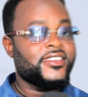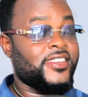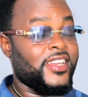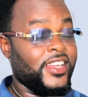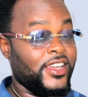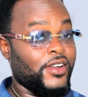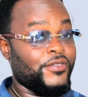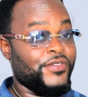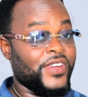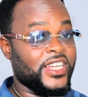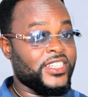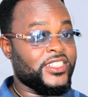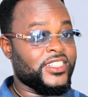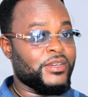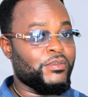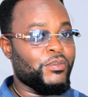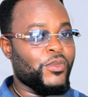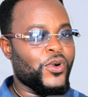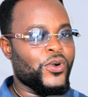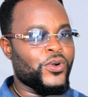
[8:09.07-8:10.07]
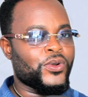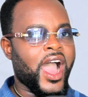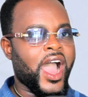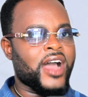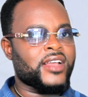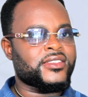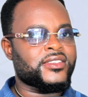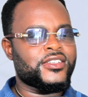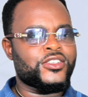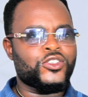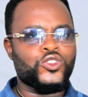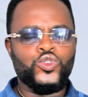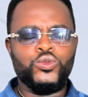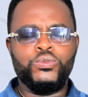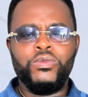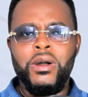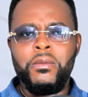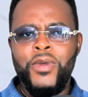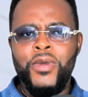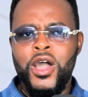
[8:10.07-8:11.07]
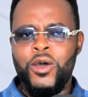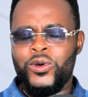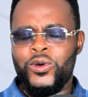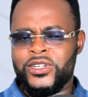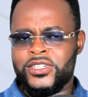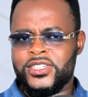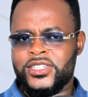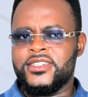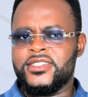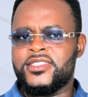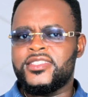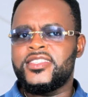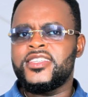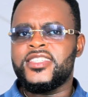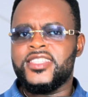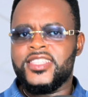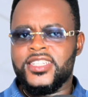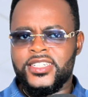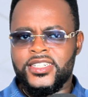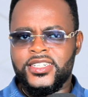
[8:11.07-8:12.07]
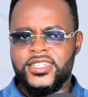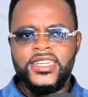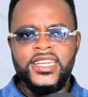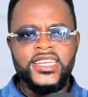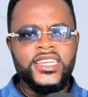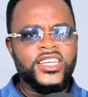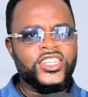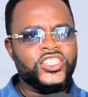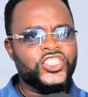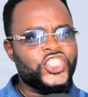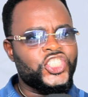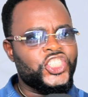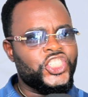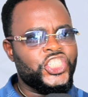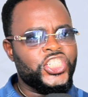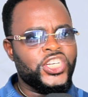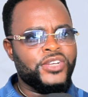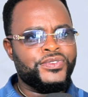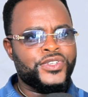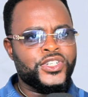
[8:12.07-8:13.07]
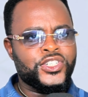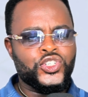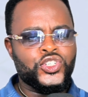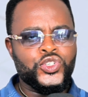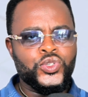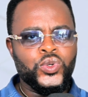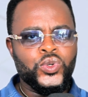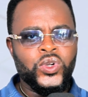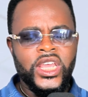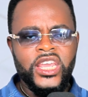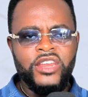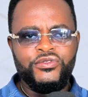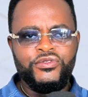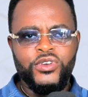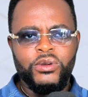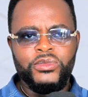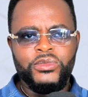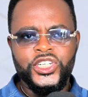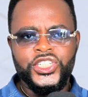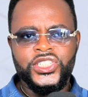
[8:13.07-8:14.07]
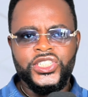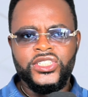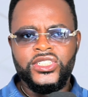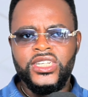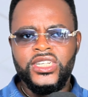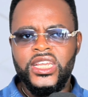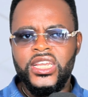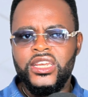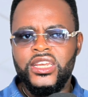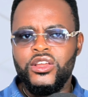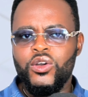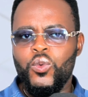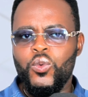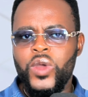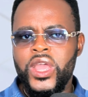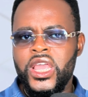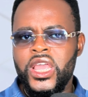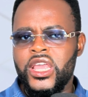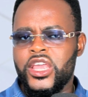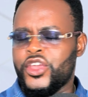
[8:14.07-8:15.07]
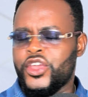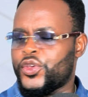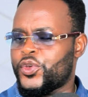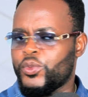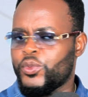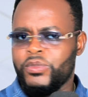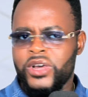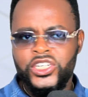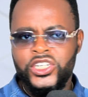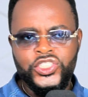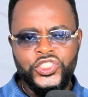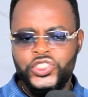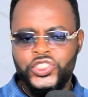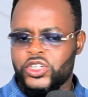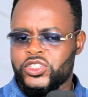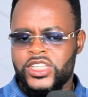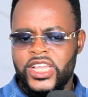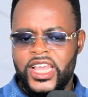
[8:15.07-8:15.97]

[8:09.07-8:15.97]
Think of agent mode as a superpowered assistant that can shift through information in a way a human just